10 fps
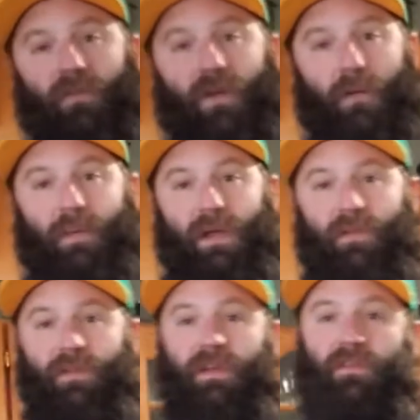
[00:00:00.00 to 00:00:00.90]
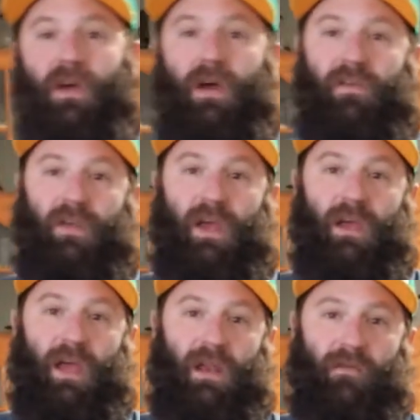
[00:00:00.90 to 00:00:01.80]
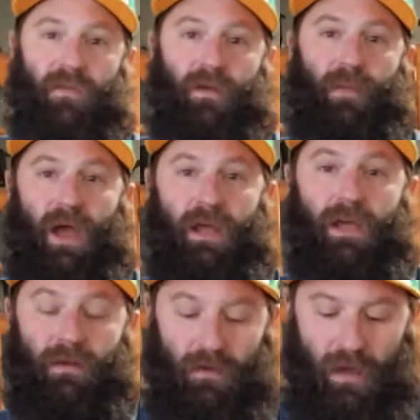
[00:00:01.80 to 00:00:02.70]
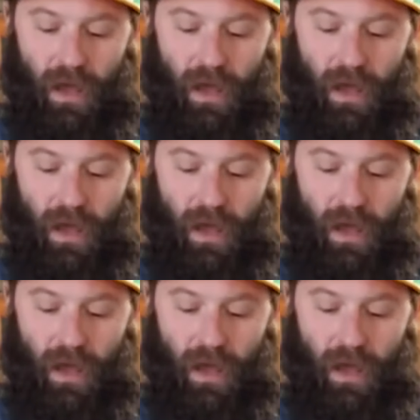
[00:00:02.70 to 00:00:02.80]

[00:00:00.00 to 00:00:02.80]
start peeling these guys and getting everything back in